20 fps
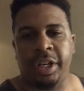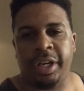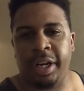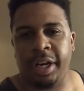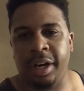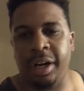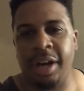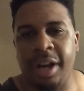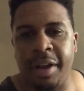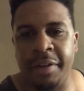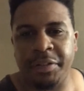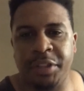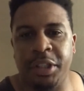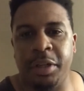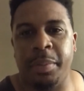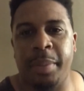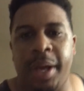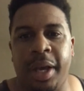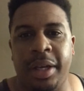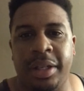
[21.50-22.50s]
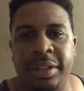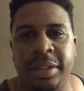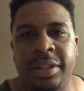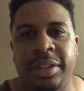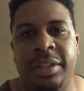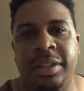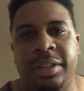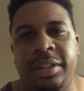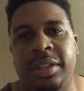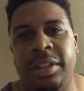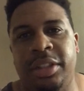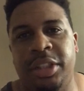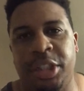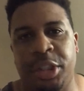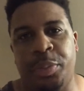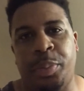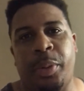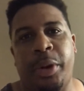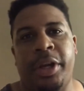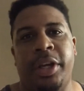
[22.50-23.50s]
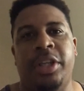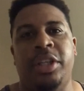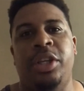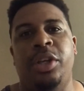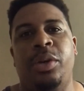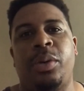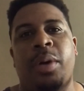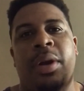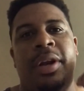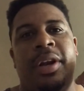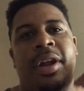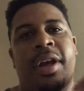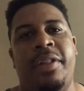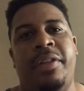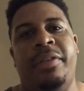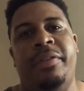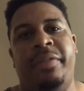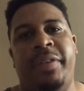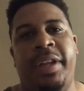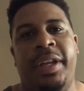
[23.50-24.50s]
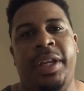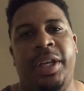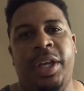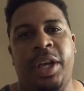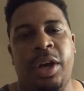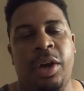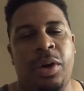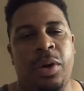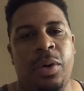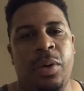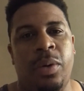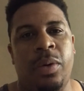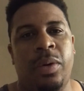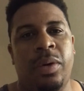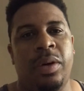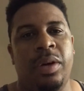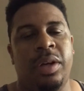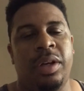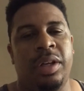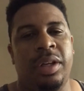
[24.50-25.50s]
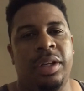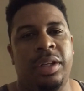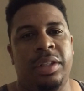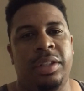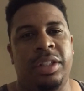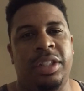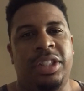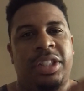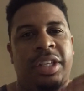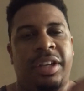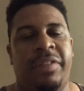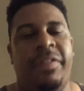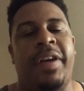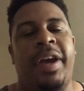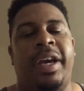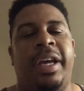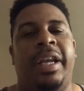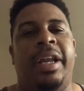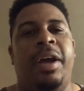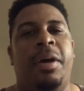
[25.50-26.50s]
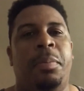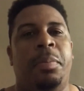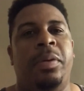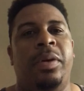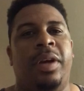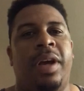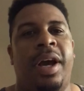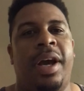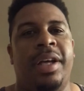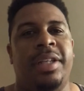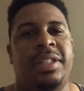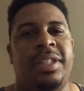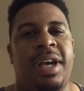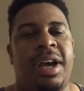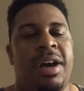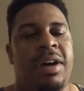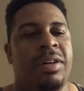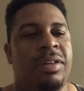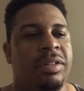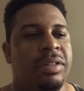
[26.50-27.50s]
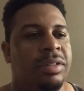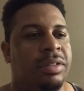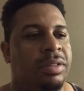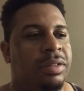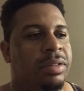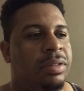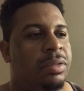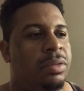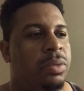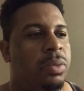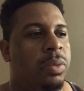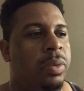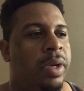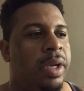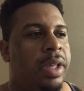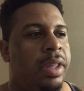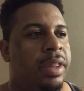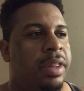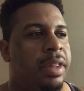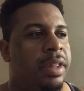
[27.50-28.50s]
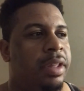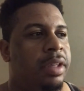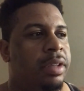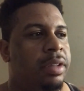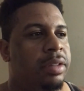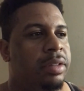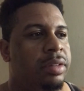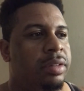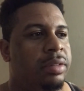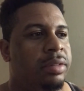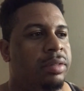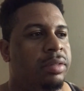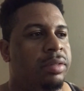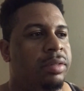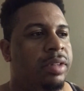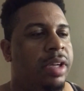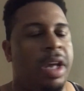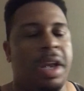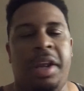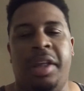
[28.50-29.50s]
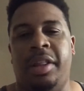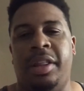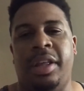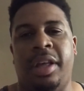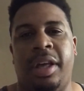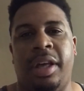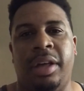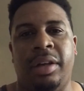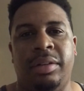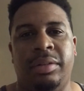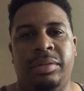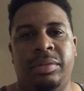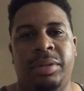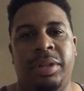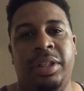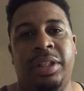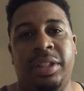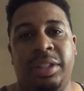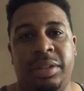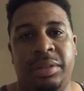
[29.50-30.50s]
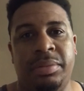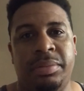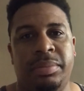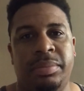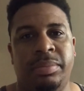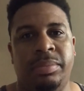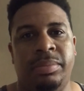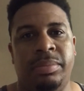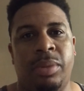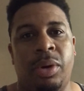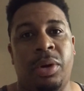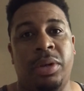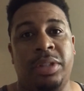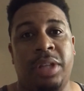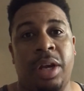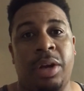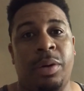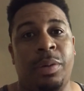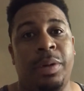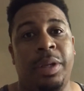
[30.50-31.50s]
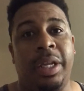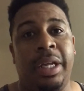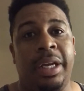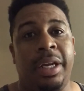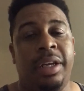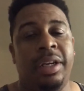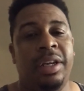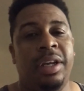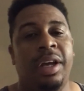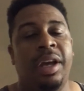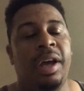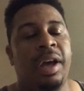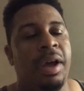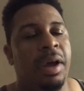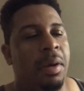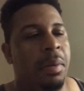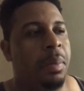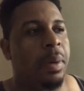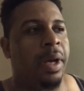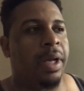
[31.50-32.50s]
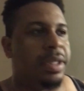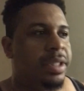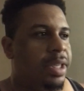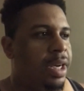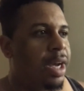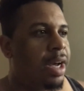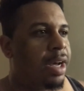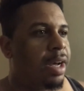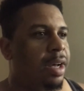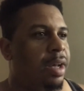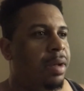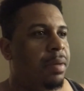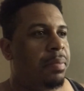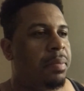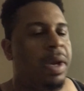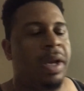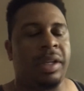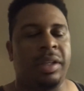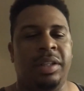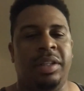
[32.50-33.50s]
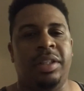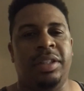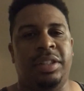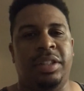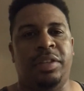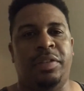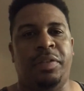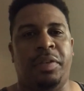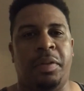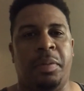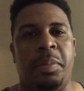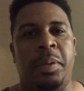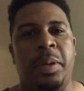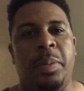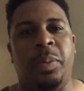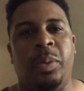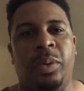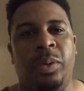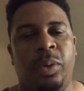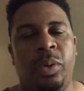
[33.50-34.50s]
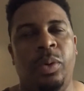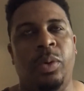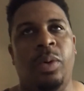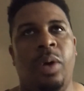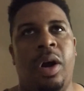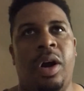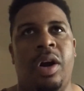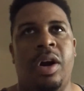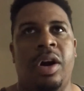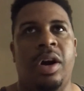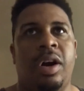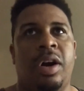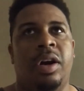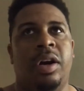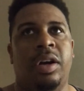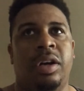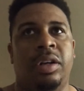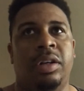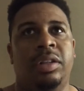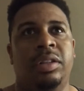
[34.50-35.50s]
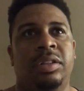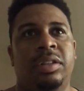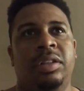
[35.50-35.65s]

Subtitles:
here, FGMX, just bringing you another video to see if I can help you guys out with anything really motorcycle related. But mainly this is for the people who are